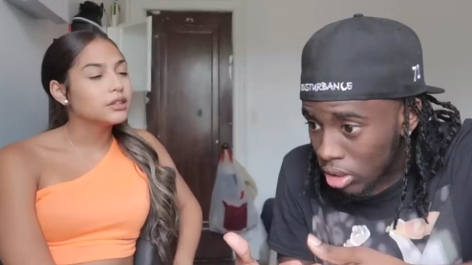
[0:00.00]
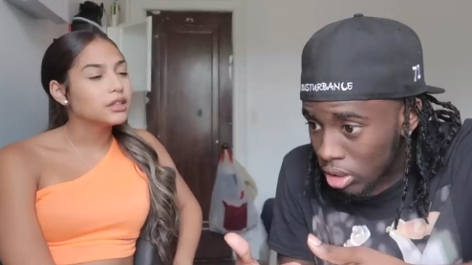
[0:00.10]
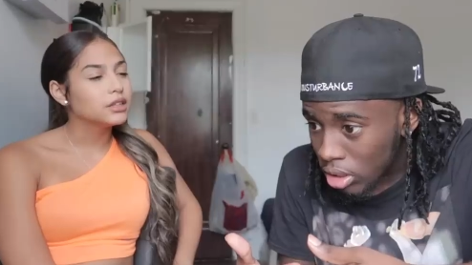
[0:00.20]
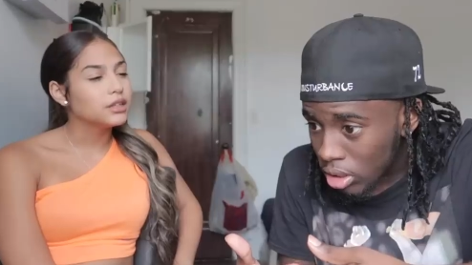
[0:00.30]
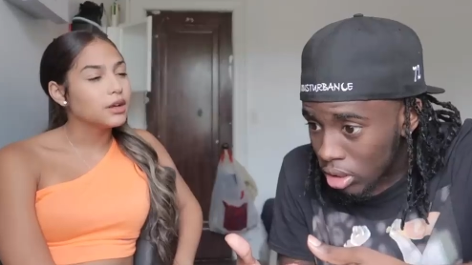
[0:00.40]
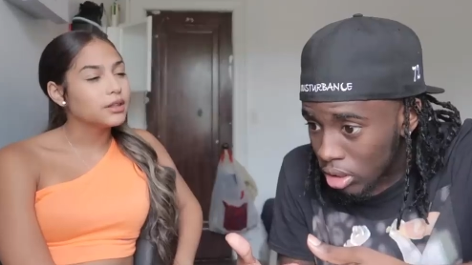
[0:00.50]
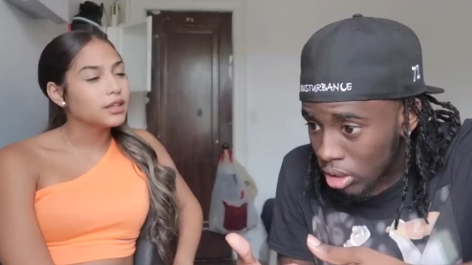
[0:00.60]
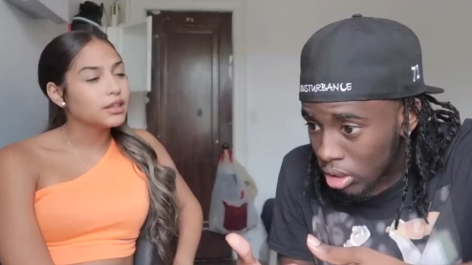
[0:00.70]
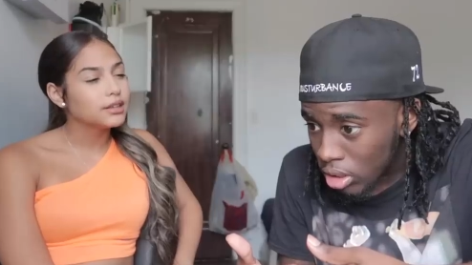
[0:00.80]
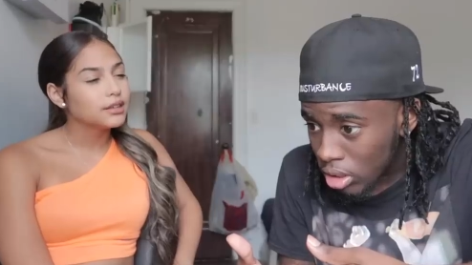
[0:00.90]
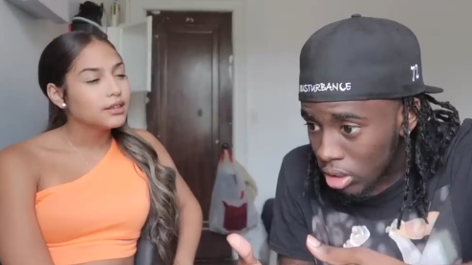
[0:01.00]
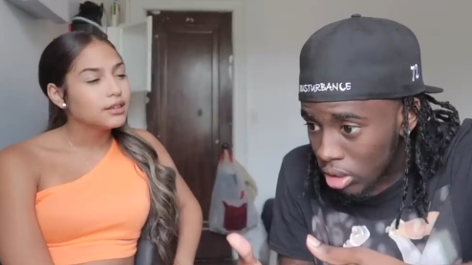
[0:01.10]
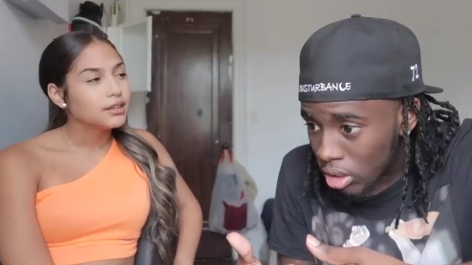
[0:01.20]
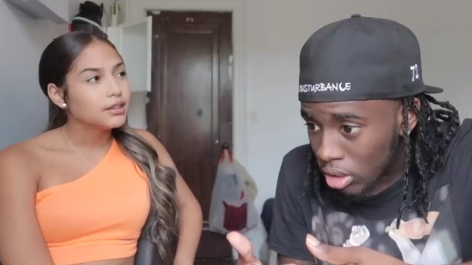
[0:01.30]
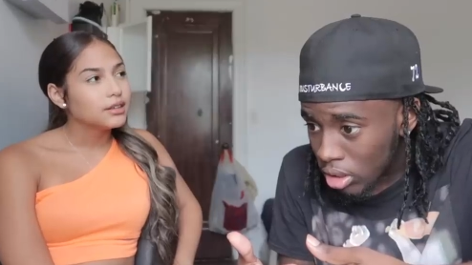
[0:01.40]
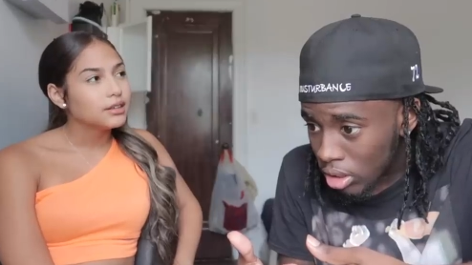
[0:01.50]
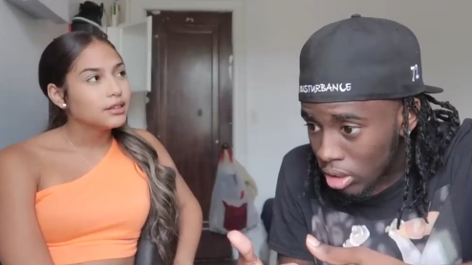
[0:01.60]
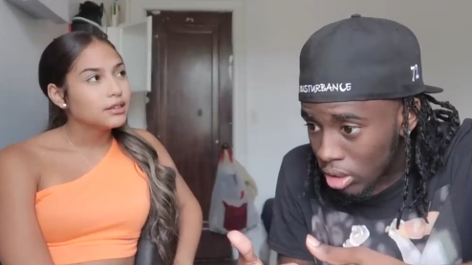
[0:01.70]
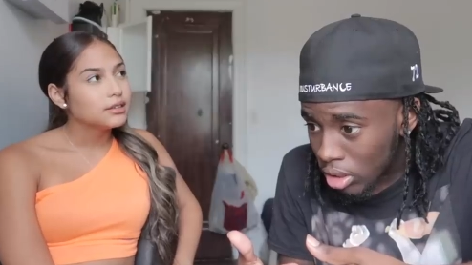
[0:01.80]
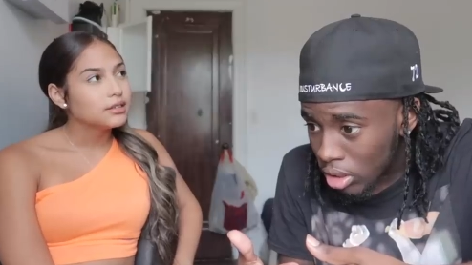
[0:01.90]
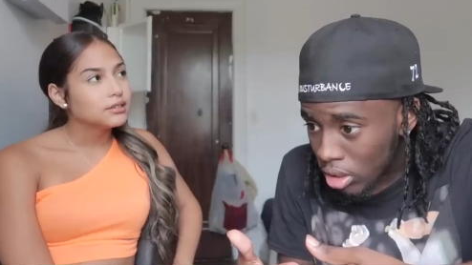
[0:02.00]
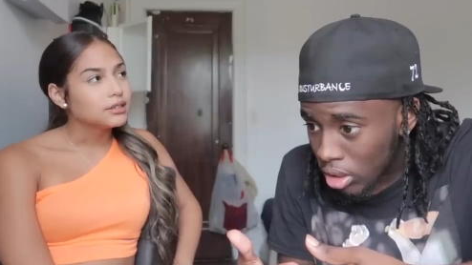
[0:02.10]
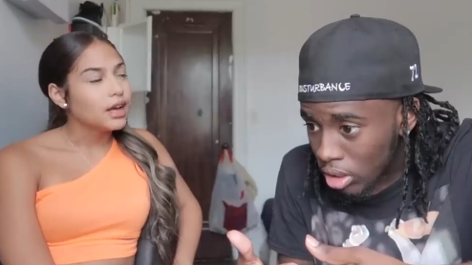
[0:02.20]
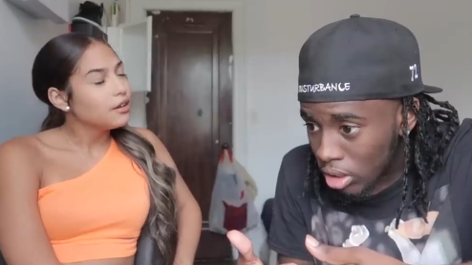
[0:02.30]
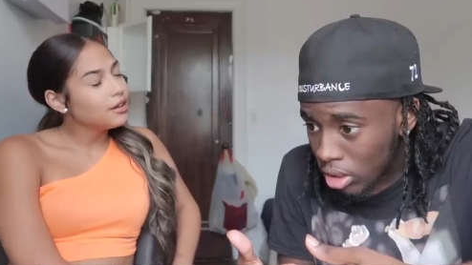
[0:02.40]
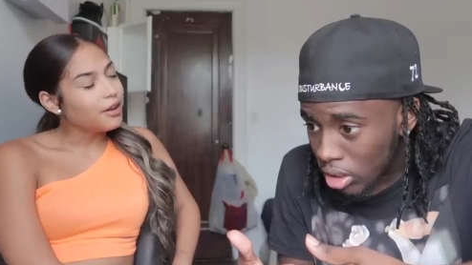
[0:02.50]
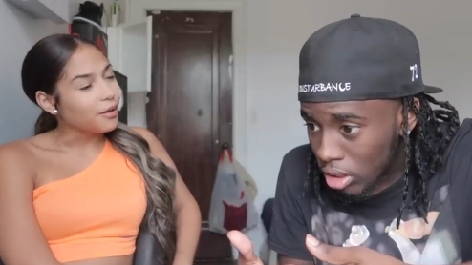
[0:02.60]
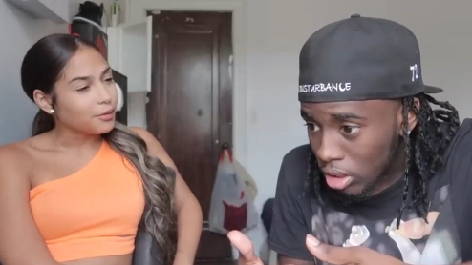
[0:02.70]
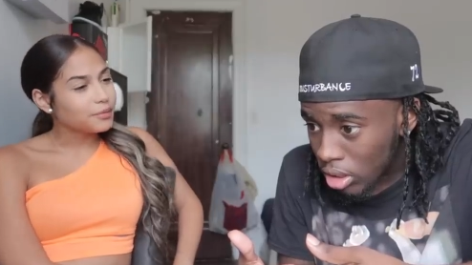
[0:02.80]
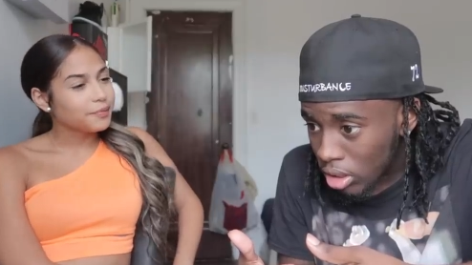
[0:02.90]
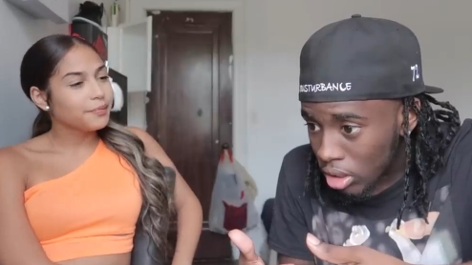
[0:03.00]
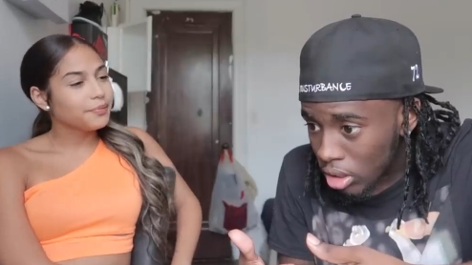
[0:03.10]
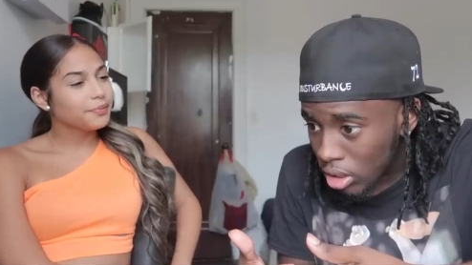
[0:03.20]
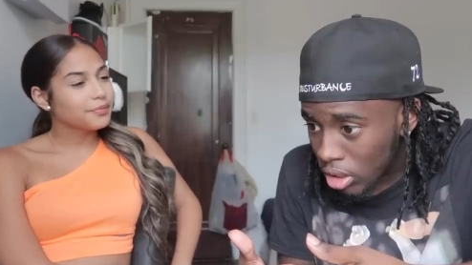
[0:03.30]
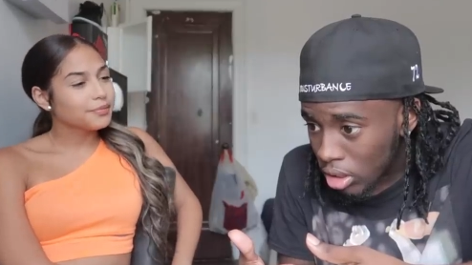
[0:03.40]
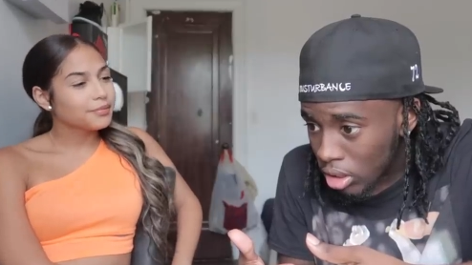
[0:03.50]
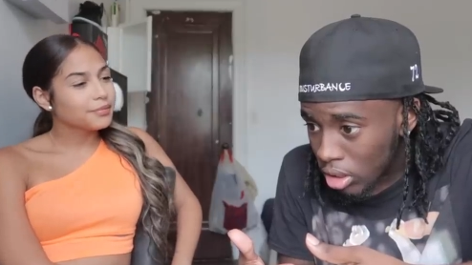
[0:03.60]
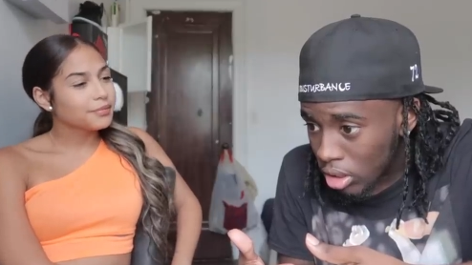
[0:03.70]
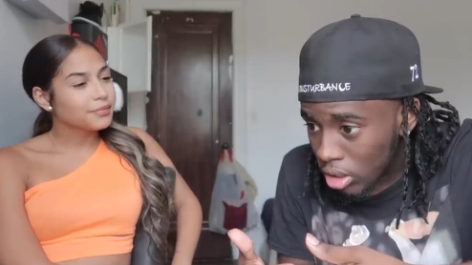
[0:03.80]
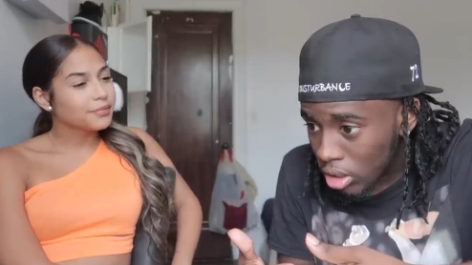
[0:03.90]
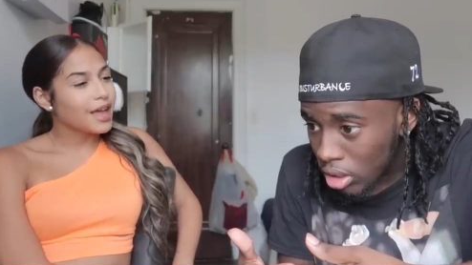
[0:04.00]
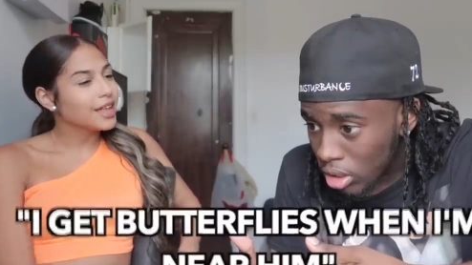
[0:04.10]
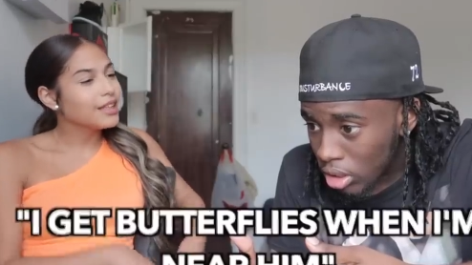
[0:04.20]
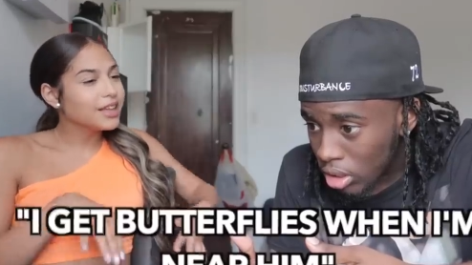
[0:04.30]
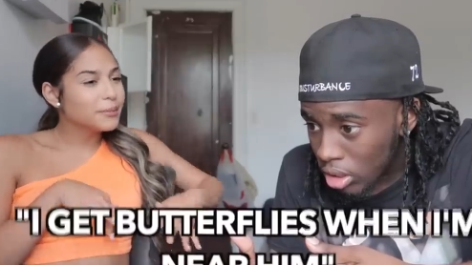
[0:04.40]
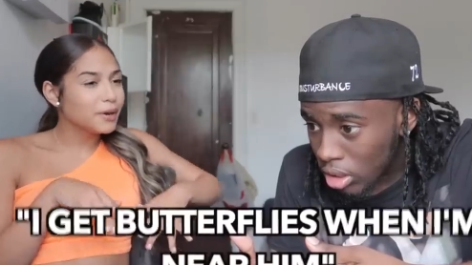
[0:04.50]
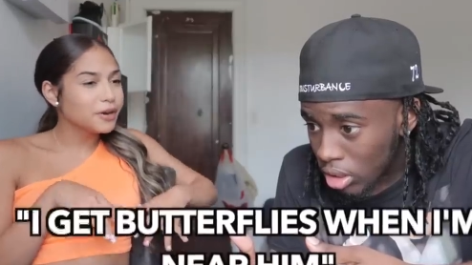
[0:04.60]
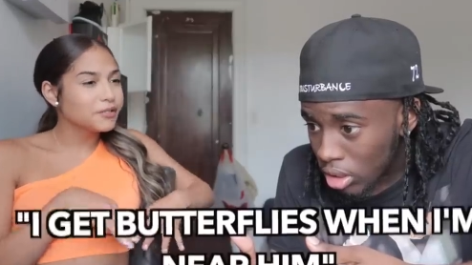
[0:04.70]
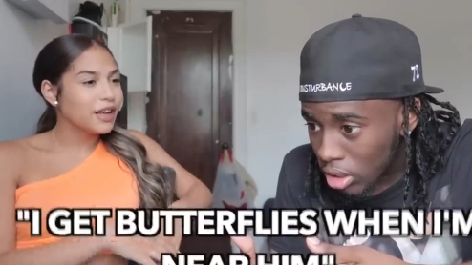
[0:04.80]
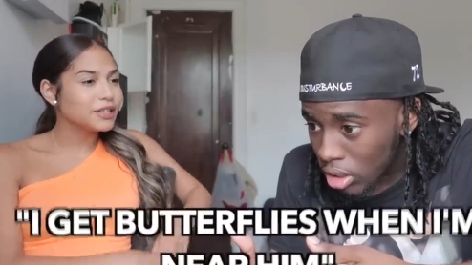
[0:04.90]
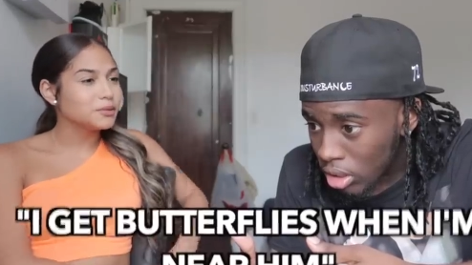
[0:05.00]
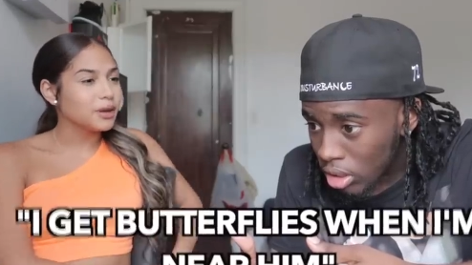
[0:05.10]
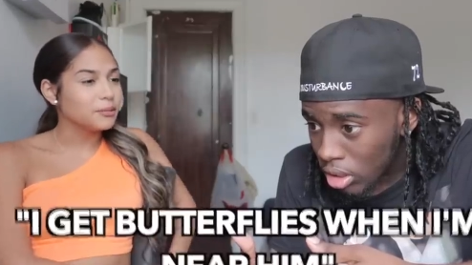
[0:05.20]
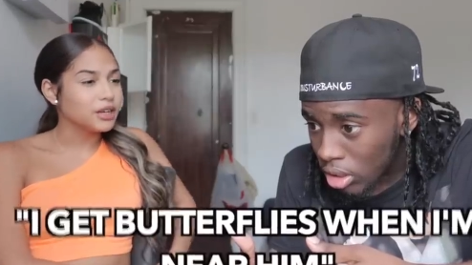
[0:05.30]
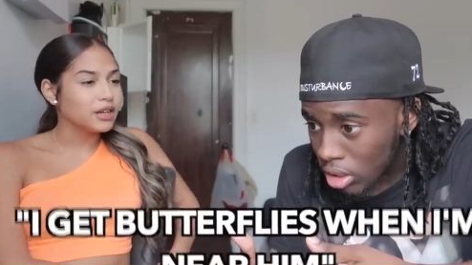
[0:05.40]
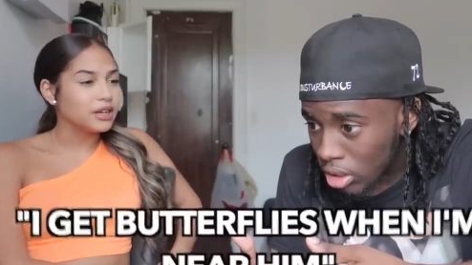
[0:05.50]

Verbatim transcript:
Speaker 1: like you know, like I don't know. I get like butterflies when I'm near